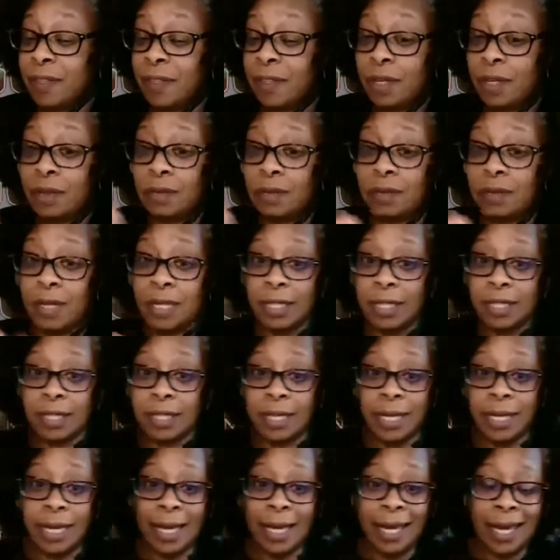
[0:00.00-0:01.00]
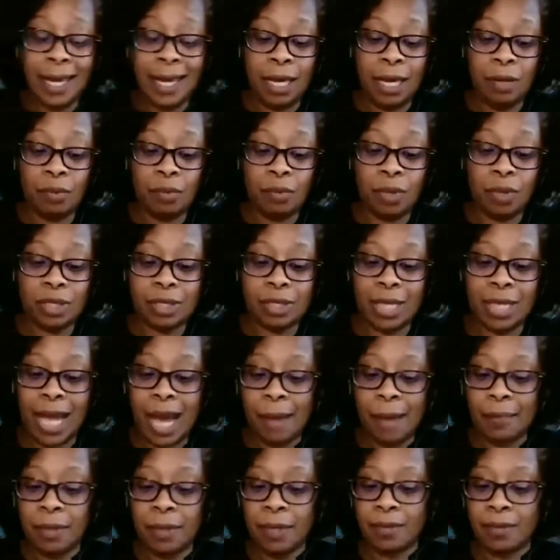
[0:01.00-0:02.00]
All right, and what's
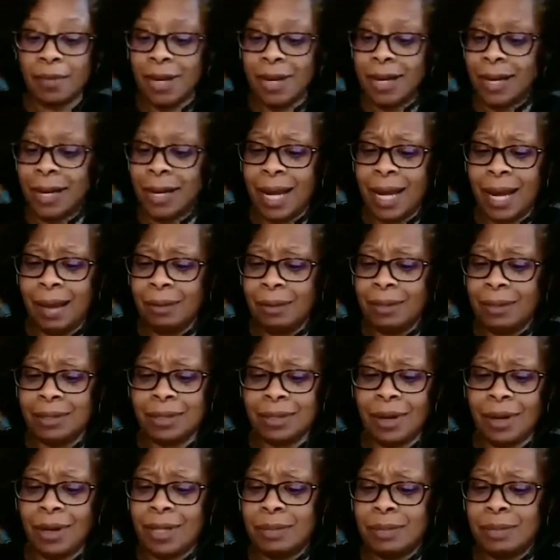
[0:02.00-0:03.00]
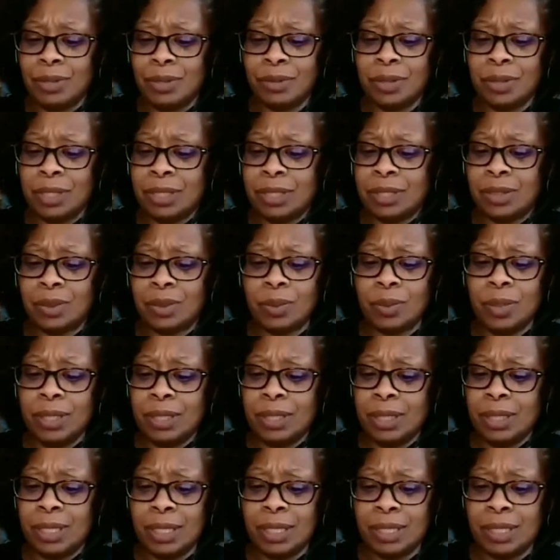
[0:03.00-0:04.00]
happening right now is all I'm doing is
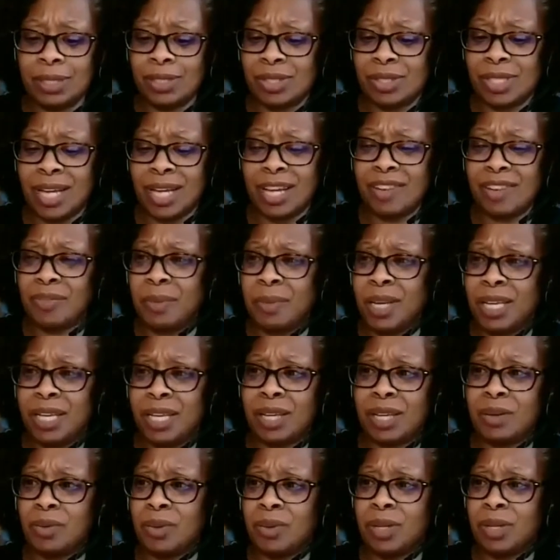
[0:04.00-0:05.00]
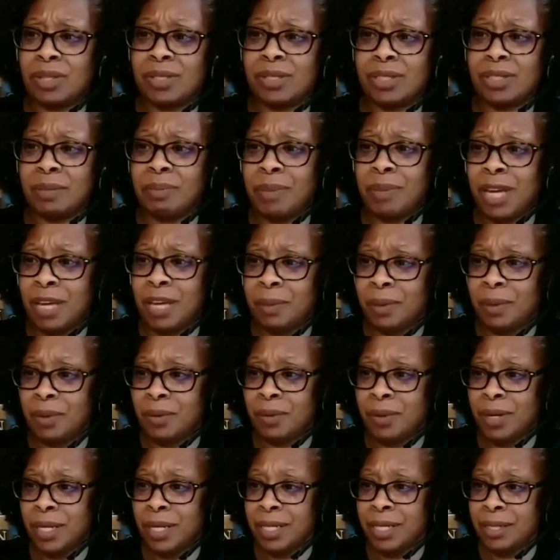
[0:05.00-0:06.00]
squeezing it, and it's just kind of making it worse. The baby
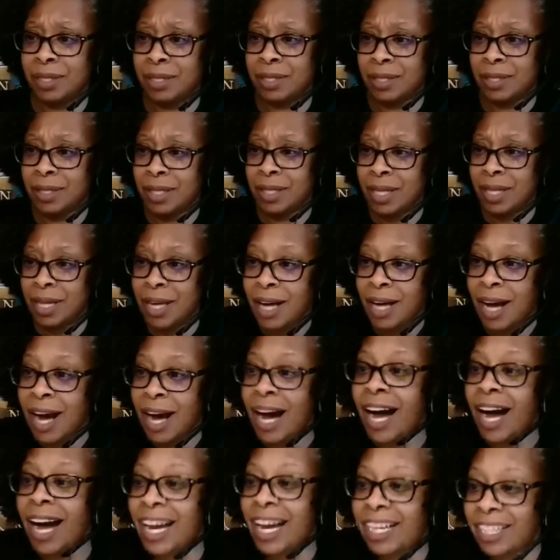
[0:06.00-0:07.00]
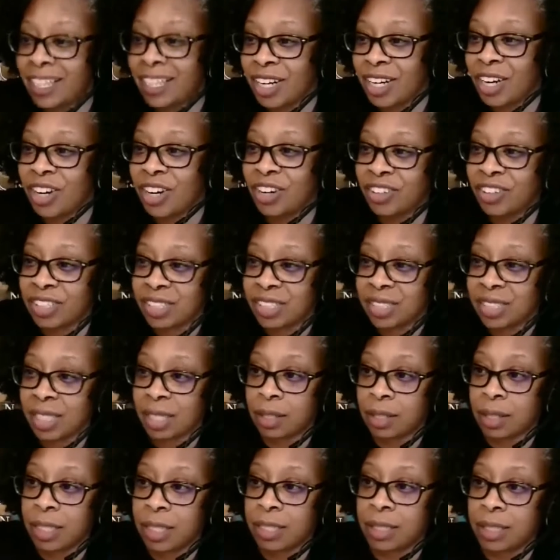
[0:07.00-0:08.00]
oil, I know, it's
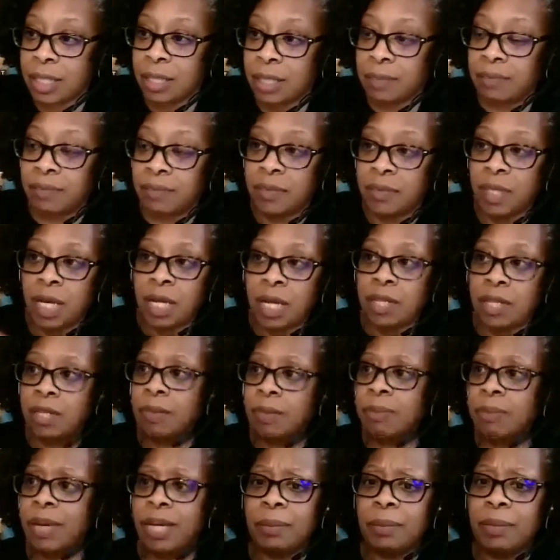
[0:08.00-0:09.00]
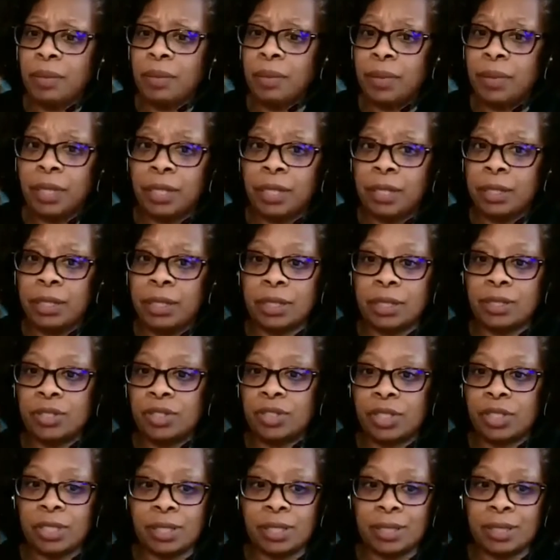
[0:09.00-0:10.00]
like crazy. The baby oil
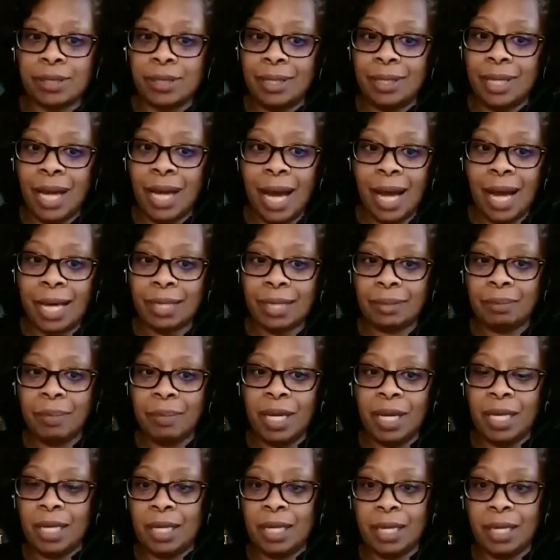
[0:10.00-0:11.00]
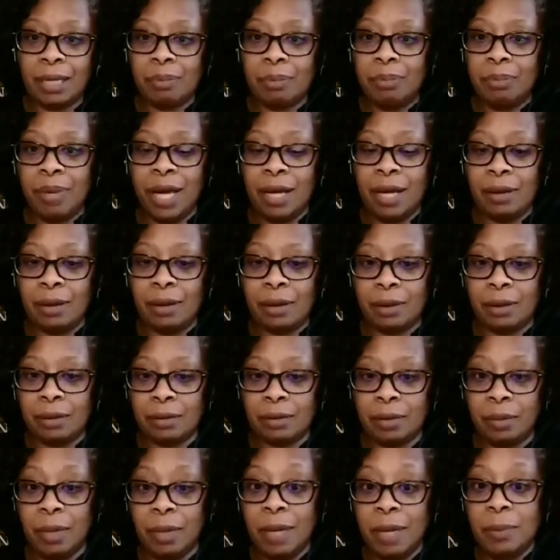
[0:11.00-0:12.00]
is just not making it better.
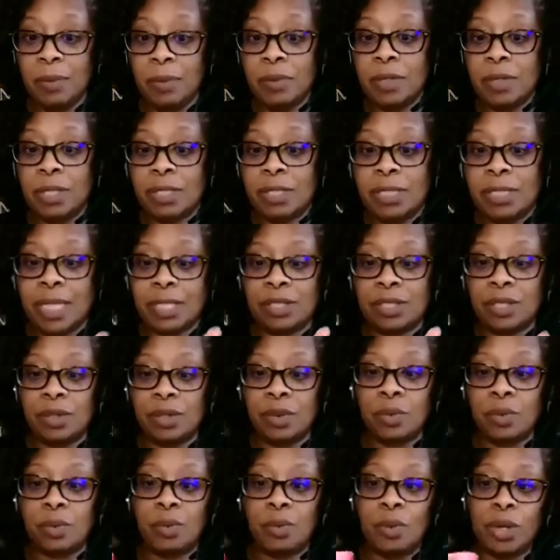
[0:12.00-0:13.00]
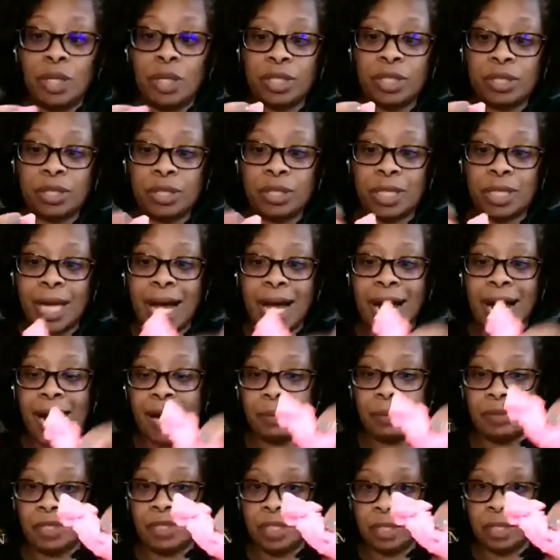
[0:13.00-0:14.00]
The baby oil is actually the worst
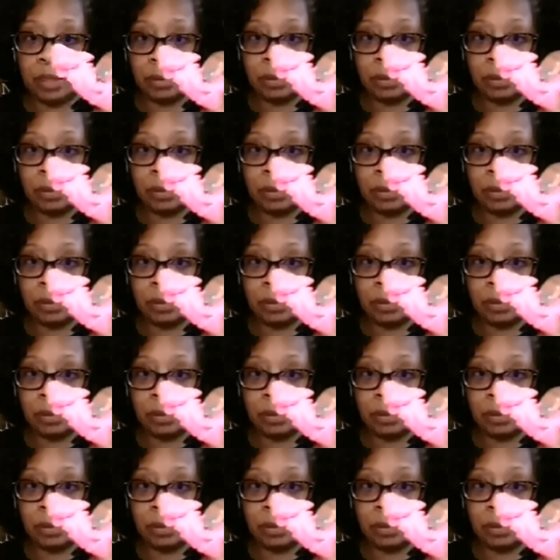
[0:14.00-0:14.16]
option.